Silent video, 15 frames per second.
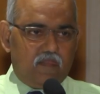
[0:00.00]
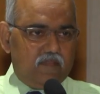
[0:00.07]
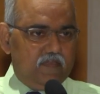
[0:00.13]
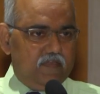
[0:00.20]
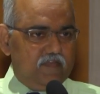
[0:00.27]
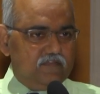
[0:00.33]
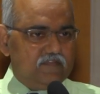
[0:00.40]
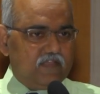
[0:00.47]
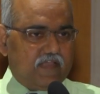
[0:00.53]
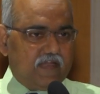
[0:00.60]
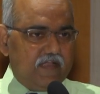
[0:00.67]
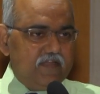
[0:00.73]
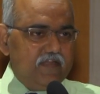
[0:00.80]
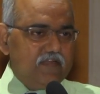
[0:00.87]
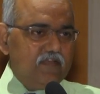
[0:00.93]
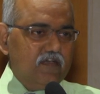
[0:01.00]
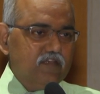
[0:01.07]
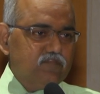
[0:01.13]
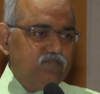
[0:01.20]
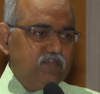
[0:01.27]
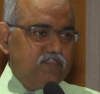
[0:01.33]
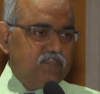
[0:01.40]
it is the
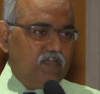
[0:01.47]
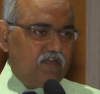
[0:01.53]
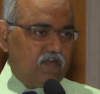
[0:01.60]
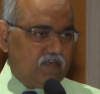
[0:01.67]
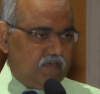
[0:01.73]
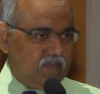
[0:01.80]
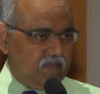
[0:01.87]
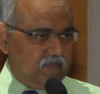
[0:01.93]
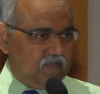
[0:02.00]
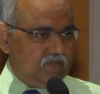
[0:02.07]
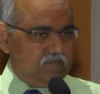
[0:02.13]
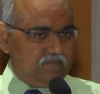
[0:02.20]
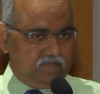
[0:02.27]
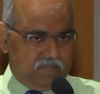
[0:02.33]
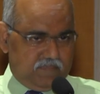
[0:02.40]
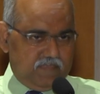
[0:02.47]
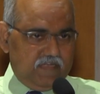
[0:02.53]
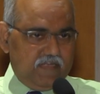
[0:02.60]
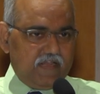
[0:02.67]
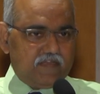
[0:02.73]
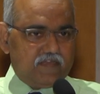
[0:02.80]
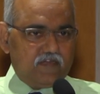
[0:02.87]
creditors which are
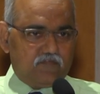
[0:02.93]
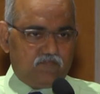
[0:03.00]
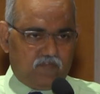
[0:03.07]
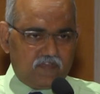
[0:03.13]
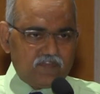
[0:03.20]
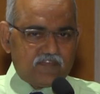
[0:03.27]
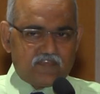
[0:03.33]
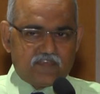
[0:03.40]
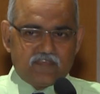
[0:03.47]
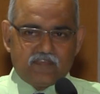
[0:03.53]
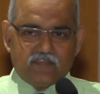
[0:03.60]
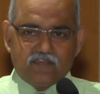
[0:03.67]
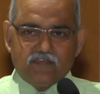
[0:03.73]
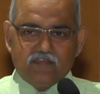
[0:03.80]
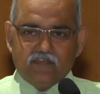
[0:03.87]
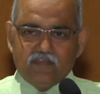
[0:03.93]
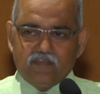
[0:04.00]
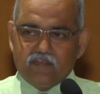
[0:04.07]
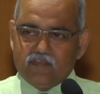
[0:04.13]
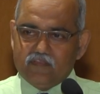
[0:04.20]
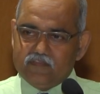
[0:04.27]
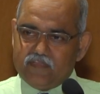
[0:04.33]
deducted first,
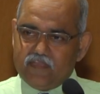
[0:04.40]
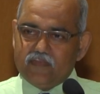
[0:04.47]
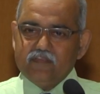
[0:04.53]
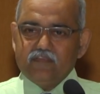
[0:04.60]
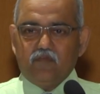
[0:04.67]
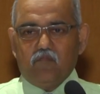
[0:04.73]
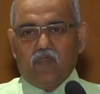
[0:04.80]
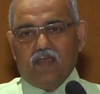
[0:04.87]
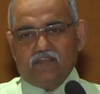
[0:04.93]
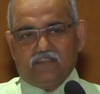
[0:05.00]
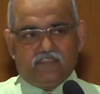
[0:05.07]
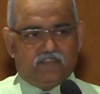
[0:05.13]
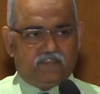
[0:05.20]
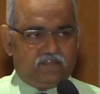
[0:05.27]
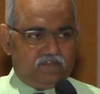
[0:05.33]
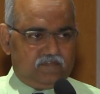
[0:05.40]
then the margin.